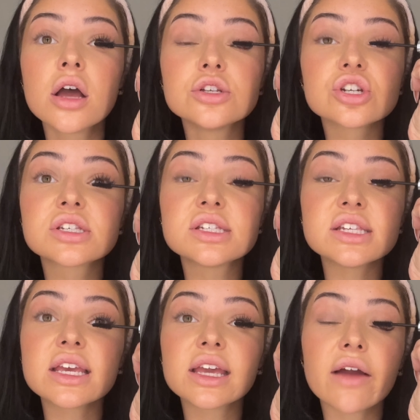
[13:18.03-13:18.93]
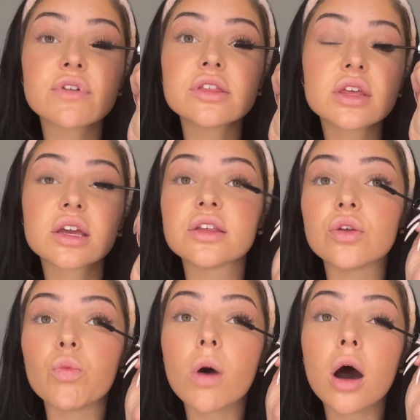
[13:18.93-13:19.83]
just seeing everything in the
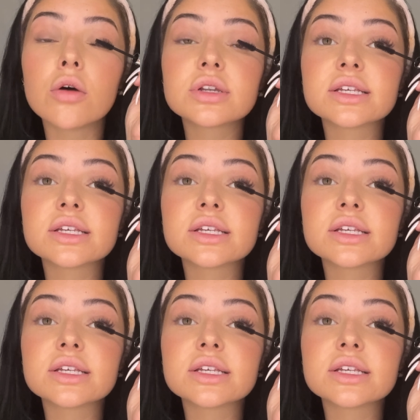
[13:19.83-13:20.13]
world,